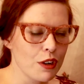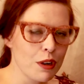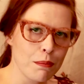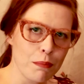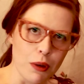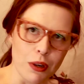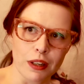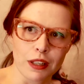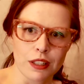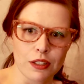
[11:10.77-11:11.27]
in a
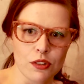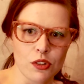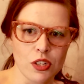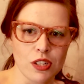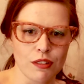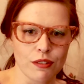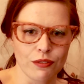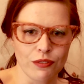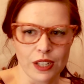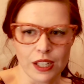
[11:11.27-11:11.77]
book and
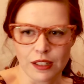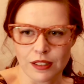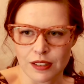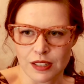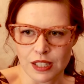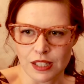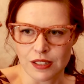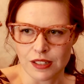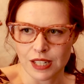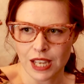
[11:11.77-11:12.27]
she's fixed
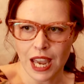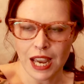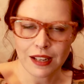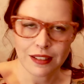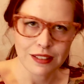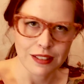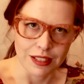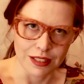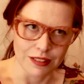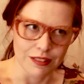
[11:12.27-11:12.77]
in
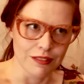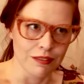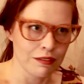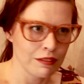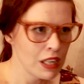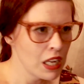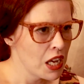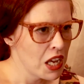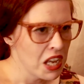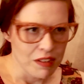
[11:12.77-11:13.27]
text in
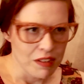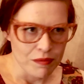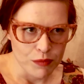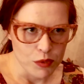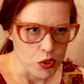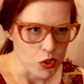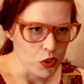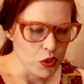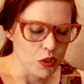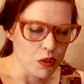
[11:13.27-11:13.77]

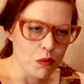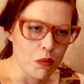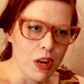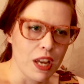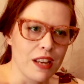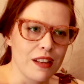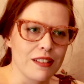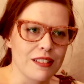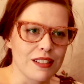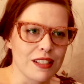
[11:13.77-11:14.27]
certain
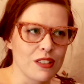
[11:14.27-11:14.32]
ways.